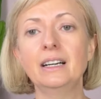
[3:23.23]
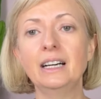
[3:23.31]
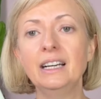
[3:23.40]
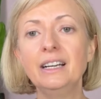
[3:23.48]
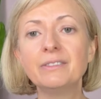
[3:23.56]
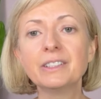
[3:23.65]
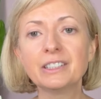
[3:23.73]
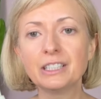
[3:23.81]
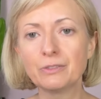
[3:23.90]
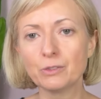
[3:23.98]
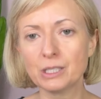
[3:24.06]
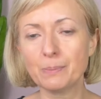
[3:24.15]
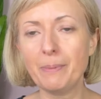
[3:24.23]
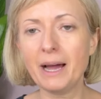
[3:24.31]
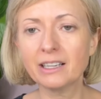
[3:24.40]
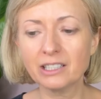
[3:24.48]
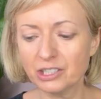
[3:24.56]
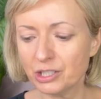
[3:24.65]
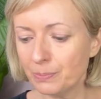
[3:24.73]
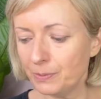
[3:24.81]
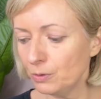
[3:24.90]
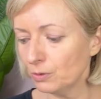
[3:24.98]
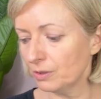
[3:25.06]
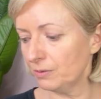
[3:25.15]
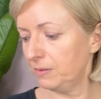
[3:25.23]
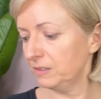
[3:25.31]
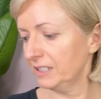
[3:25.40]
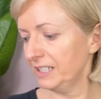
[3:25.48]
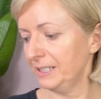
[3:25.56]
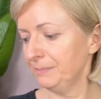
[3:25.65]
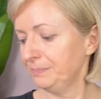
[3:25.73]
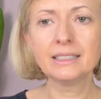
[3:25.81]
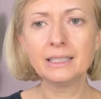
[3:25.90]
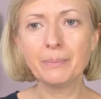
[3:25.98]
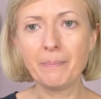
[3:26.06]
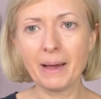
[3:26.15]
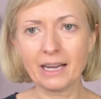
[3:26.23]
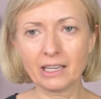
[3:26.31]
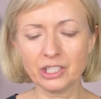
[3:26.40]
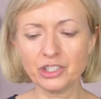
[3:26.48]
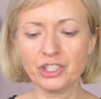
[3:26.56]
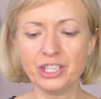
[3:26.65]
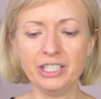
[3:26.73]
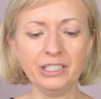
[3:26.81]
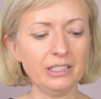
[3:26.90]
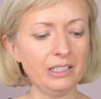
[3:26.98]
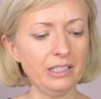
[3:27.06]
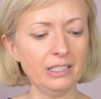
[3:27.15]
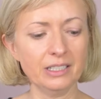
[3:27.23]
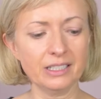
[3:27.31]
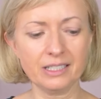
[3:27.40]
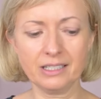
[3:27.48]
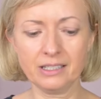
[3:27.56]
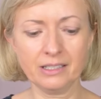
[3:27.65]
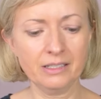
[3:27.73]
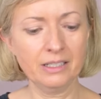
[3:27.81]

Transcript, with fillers: Uh, everything was packaged beautifully. The packaging is